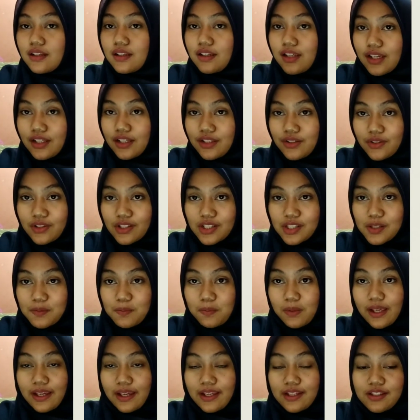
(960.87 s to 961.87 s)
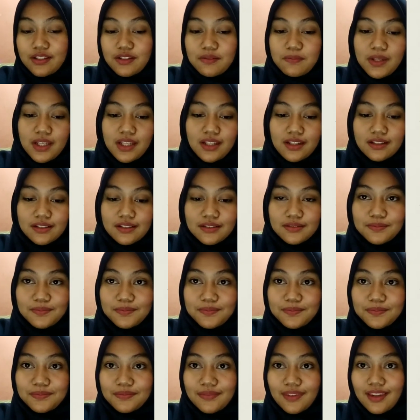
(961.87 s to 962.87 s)
Can you explain to me?
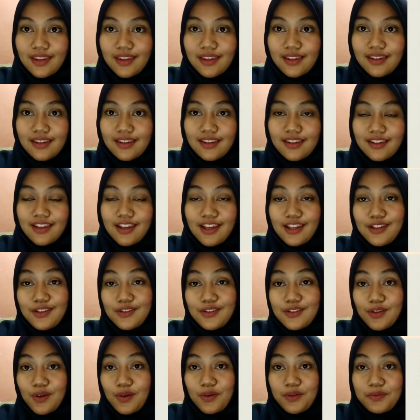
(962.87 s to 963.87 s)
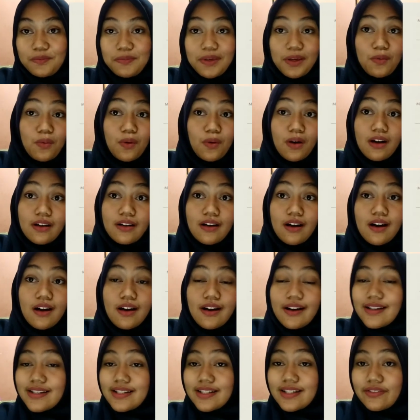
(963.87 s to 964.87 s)
Can you tell me what
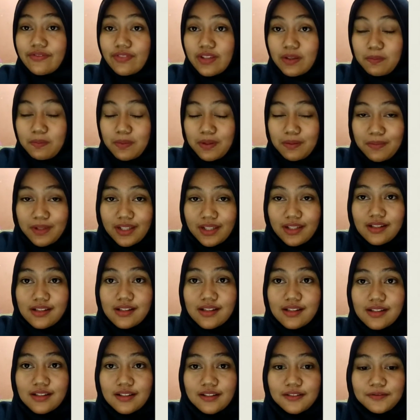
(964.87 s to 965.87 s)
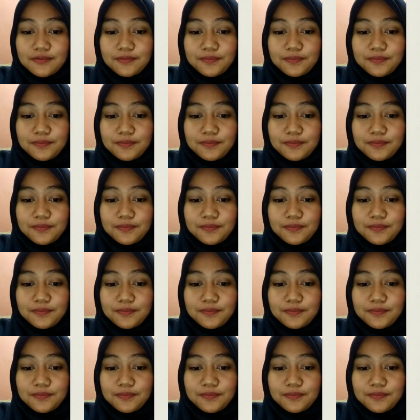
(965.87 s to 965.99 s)
RSVP means?